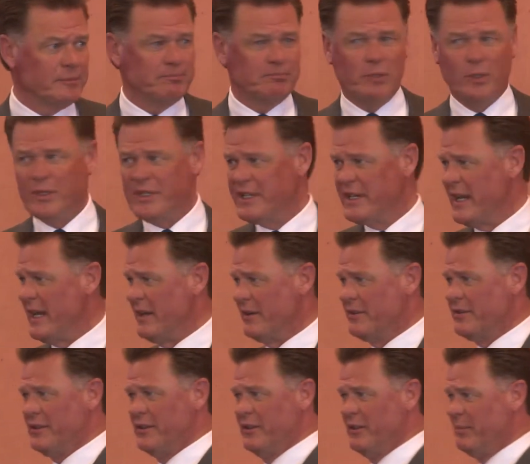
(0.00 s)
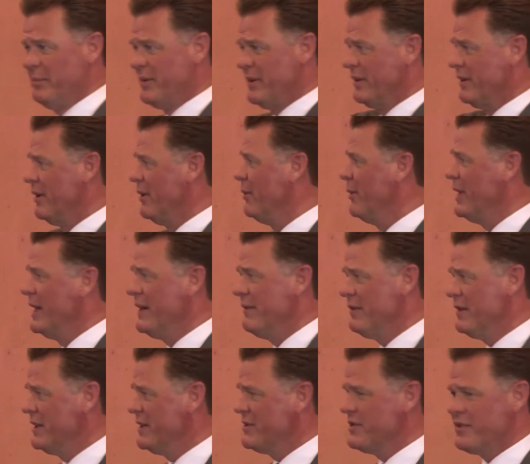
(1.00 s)
Boy Scout troop or
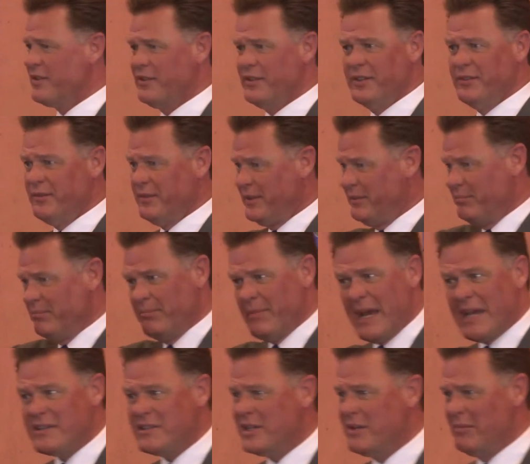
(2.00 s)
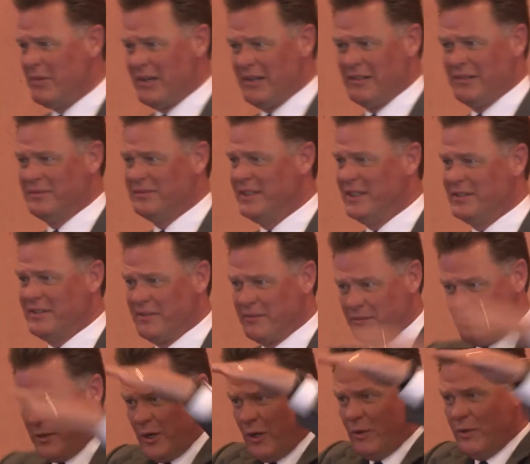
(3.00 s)
whatever it is you're doing, basketball, get the
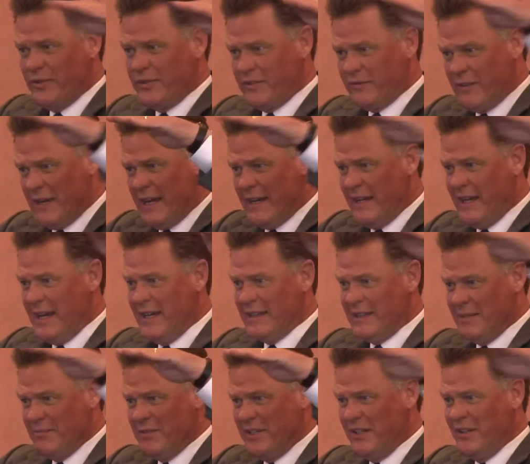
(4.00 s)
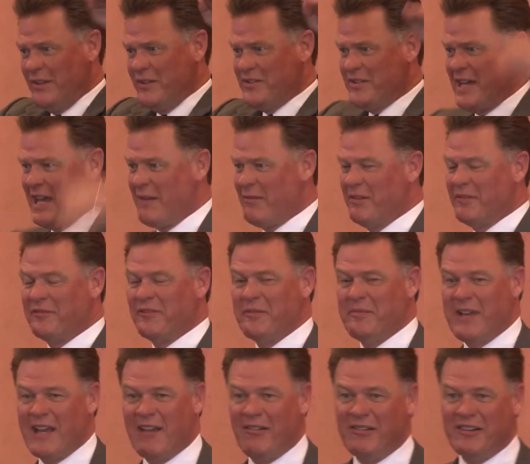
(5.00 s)
goals the right height. I'm going to use that one from
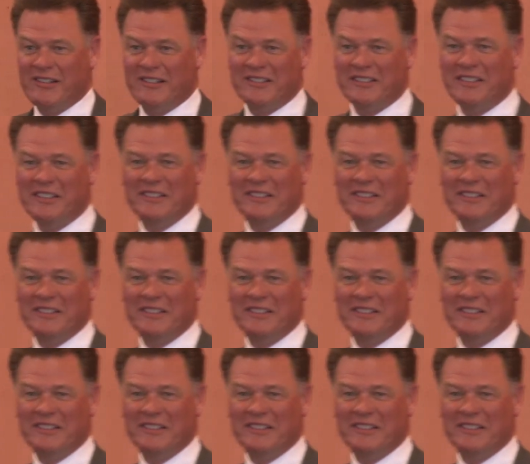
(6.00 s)
now on.